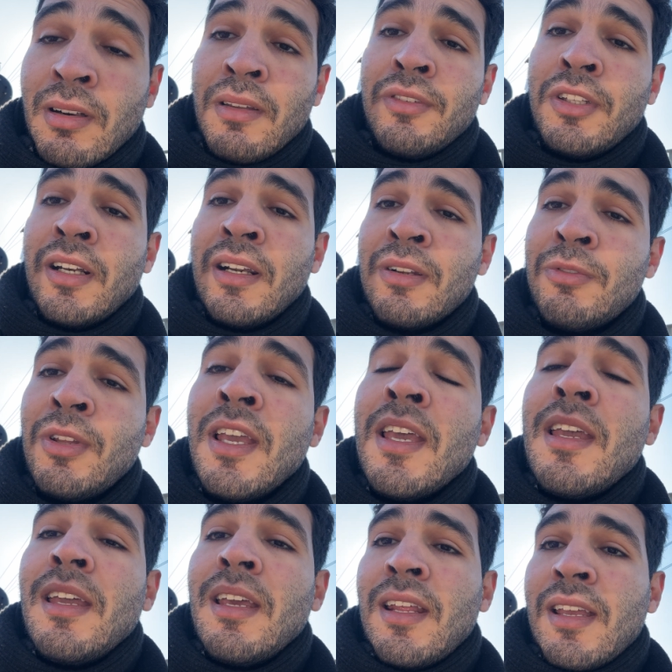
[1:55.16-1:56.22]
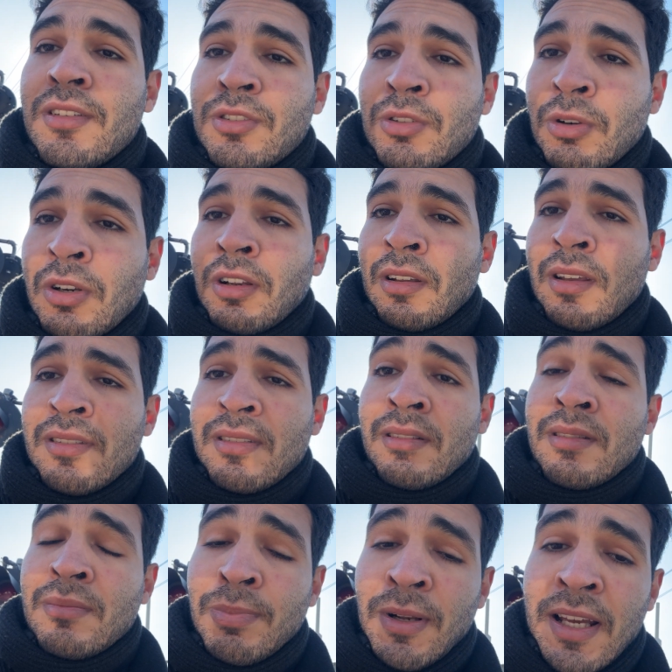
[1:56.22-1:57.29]
it around in a historical
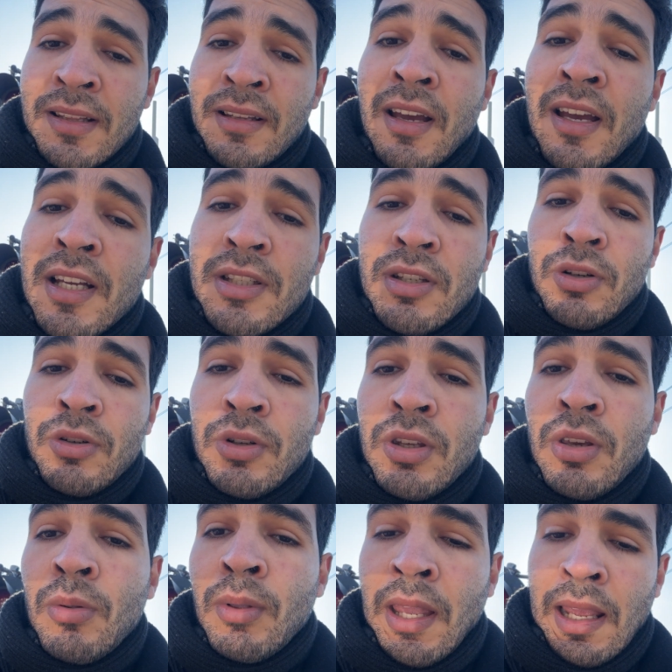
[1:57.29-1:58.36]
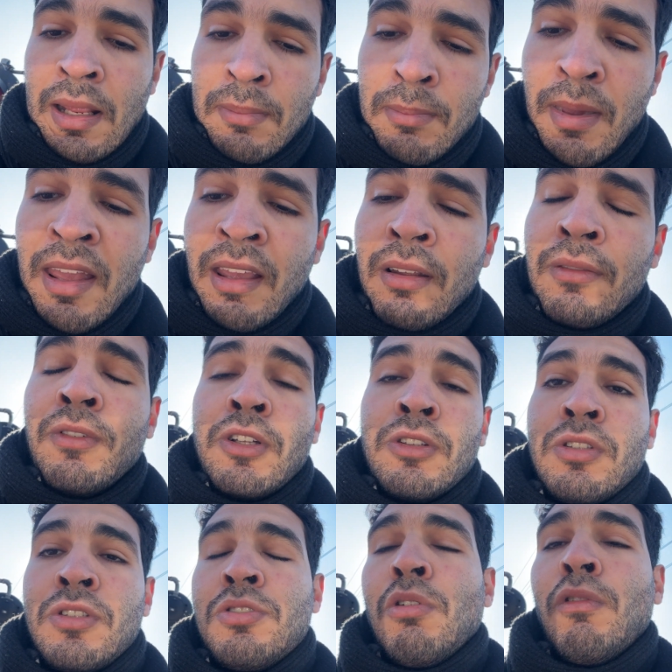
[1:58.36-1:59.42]
license plate, so you can make
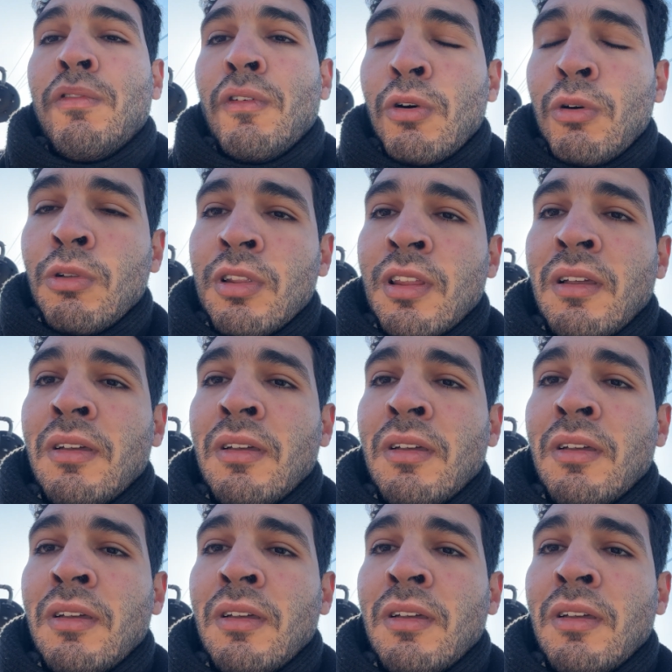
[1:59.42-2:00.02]
advantage of all the